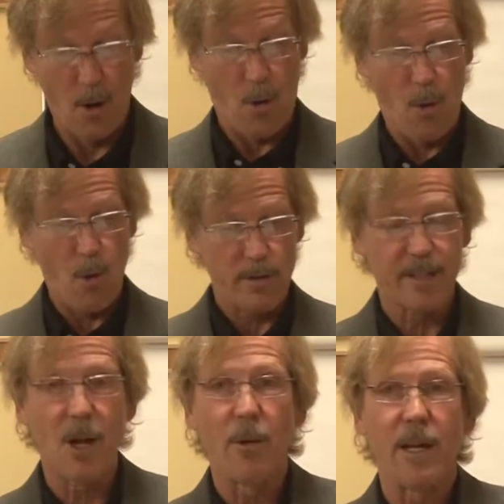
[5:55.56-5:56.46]
Or to
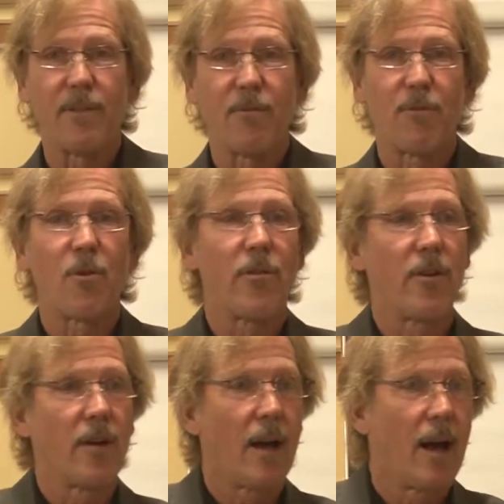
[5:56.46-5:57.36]
go even
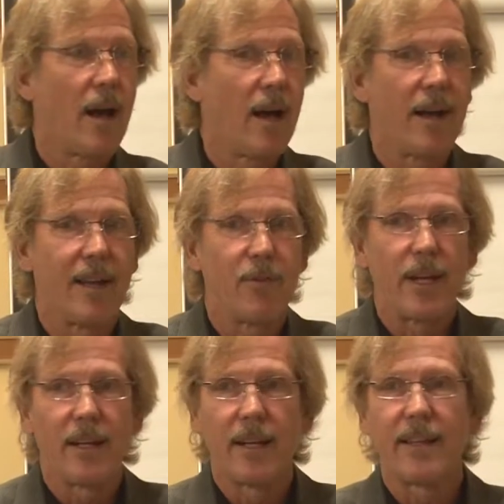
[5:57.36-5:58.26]
further, uh, if you
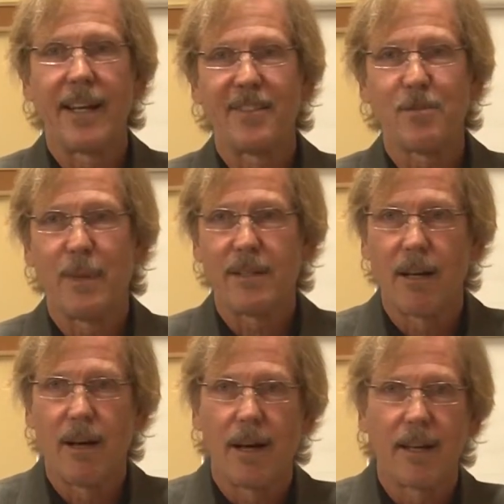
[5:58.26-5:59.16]
get nothing else from my
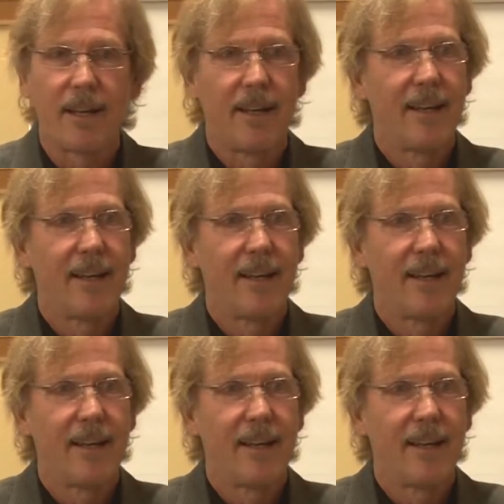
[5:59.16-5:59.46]
talk,